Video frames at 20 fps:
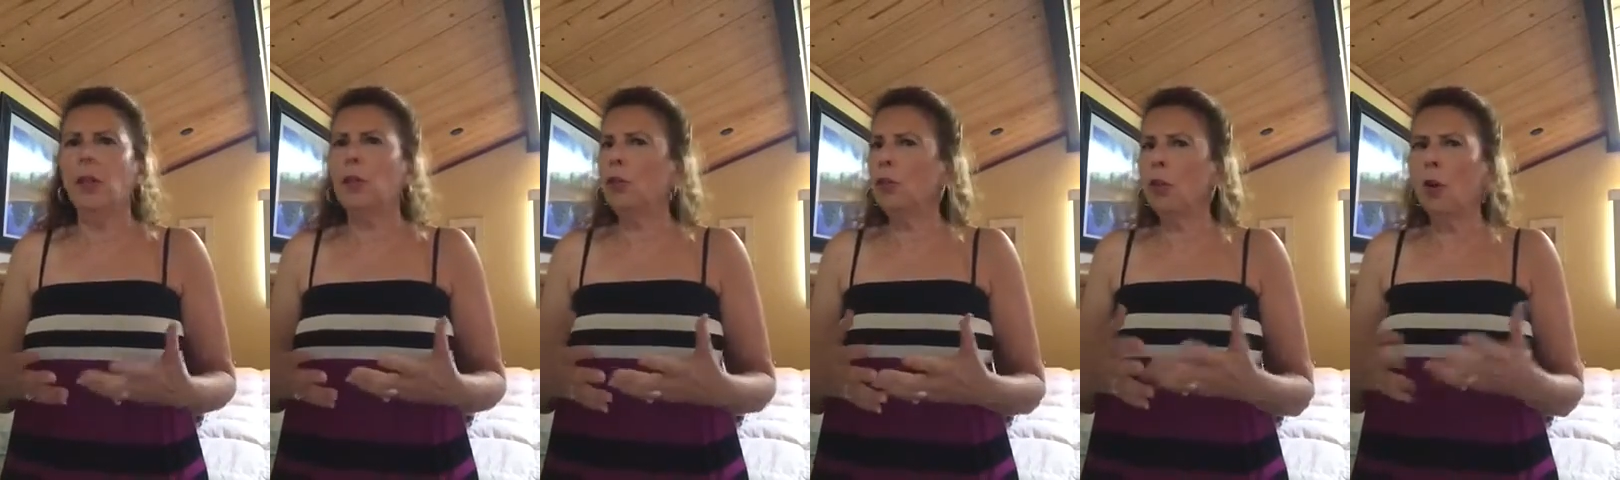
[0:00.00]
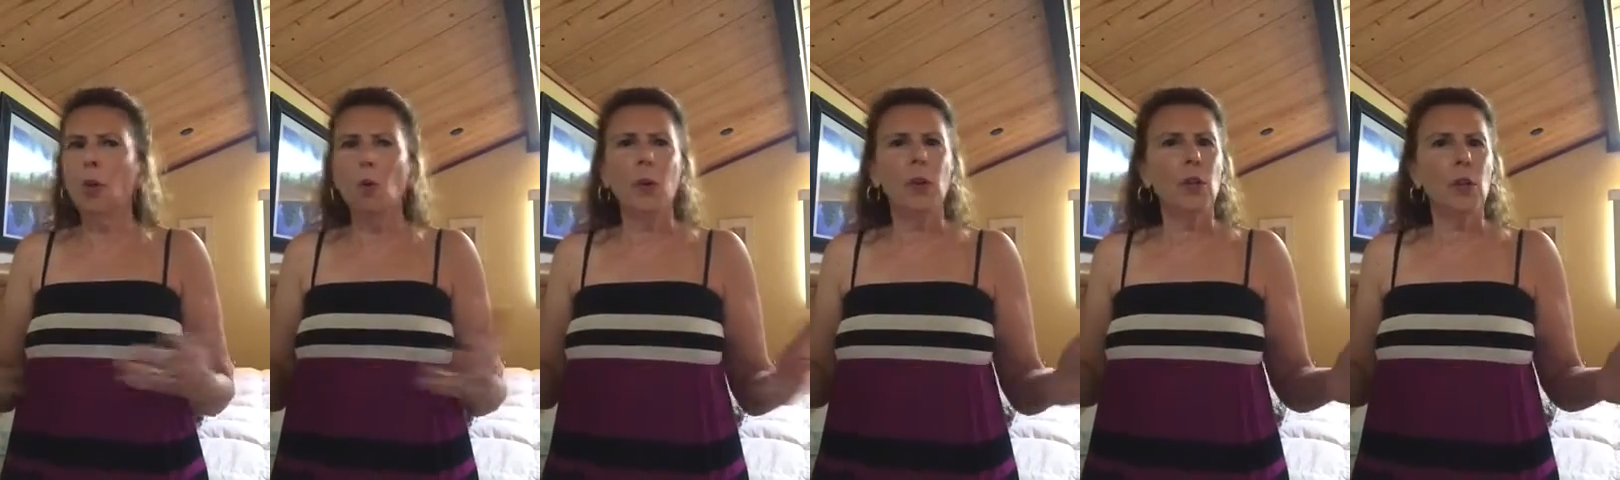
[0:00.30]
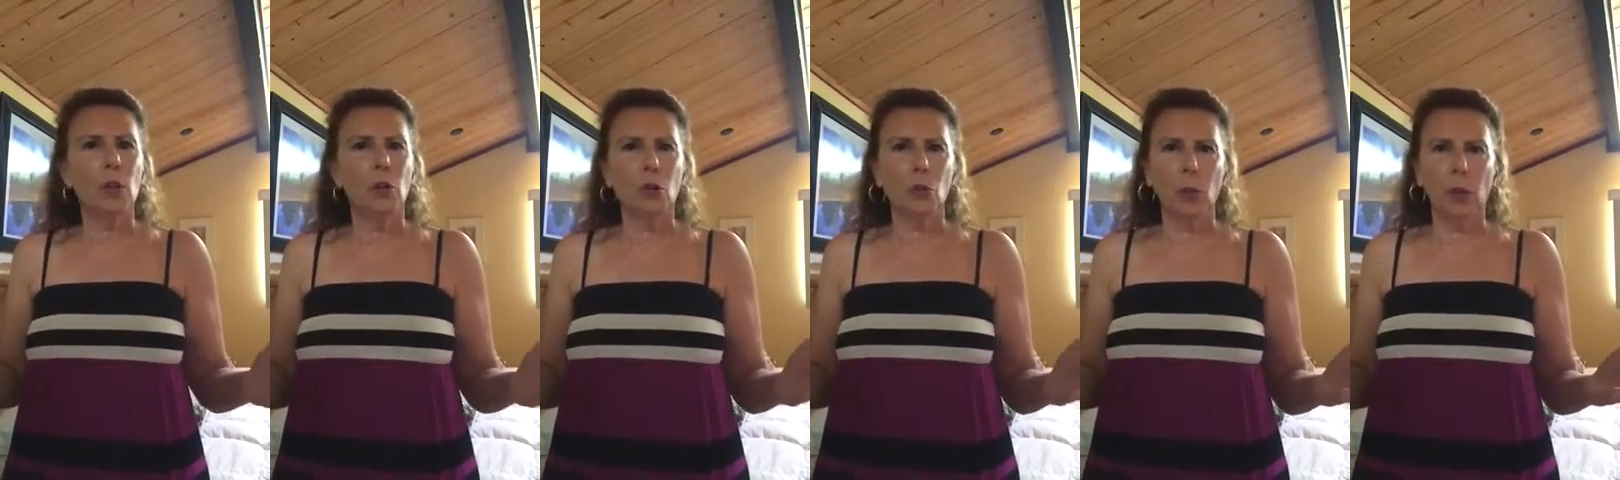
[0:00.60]
No one
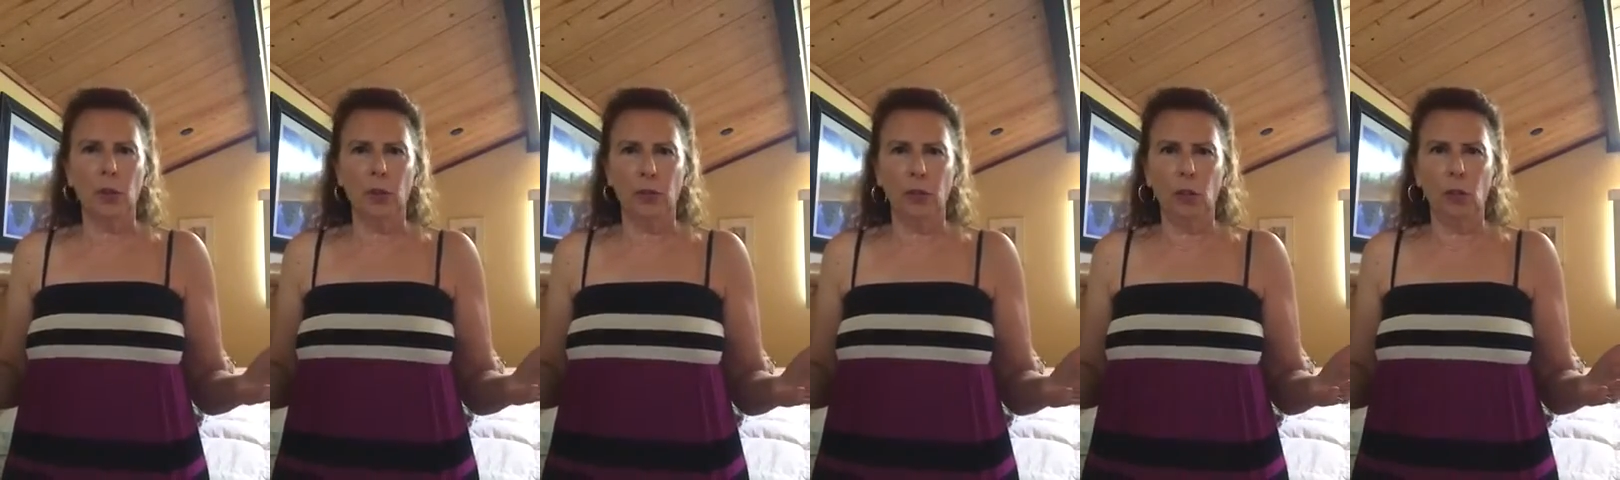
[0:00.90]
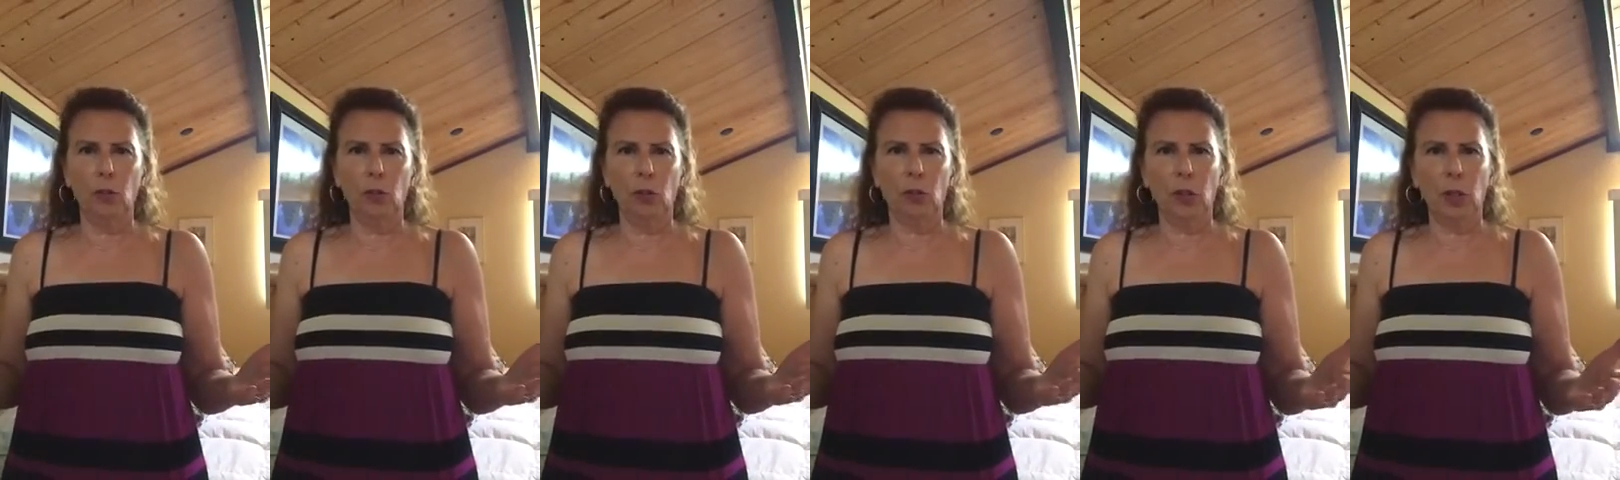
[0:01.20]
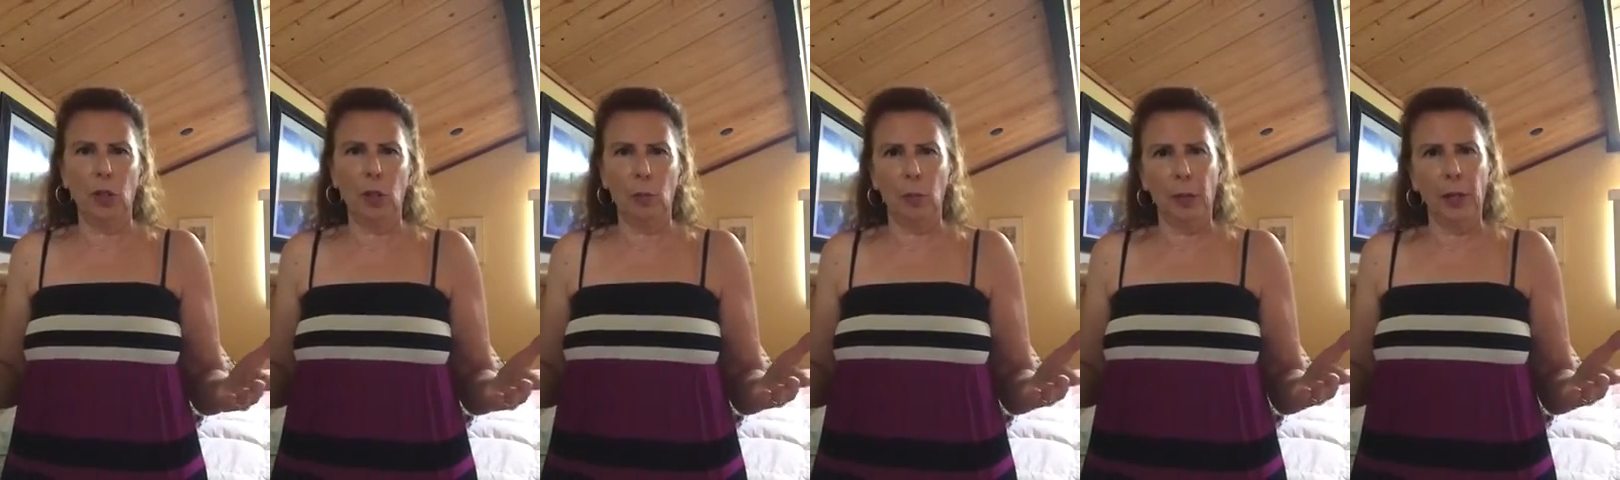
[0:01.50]
knows what the future is
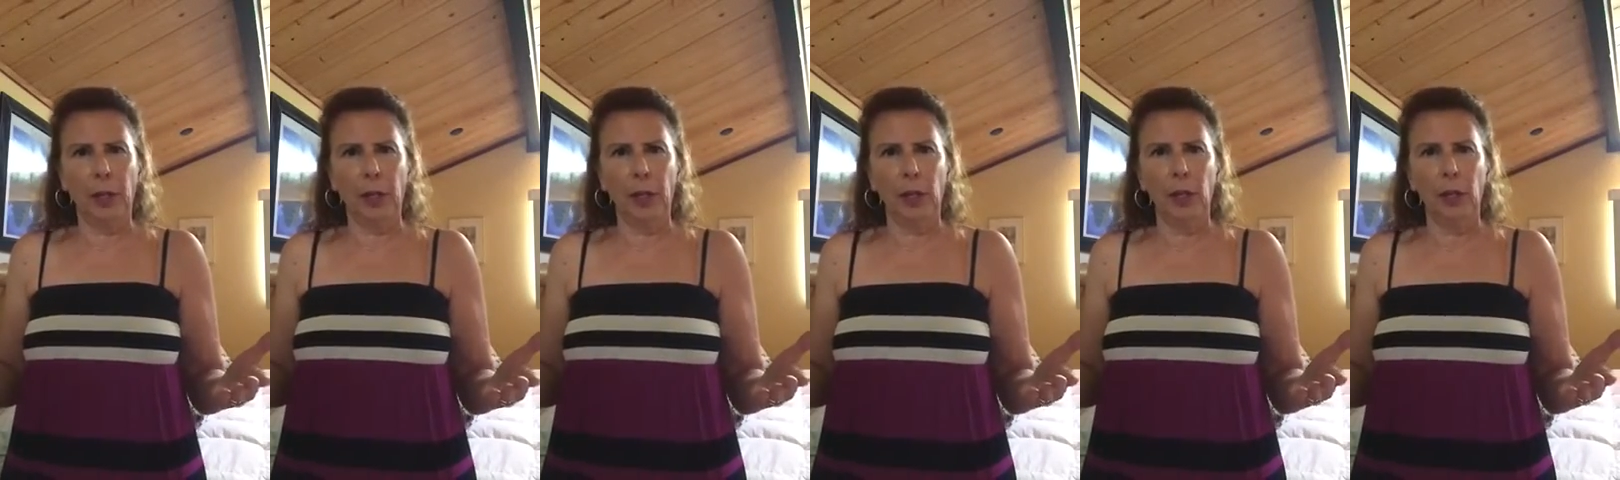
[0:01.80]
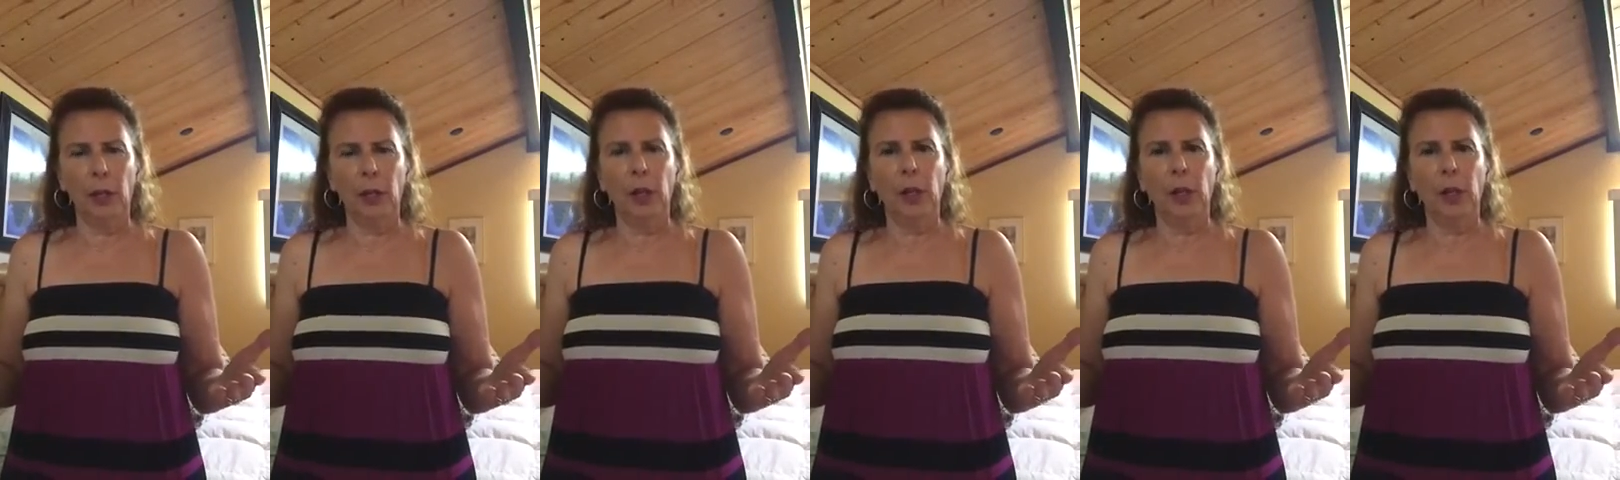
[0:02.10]
going to bring.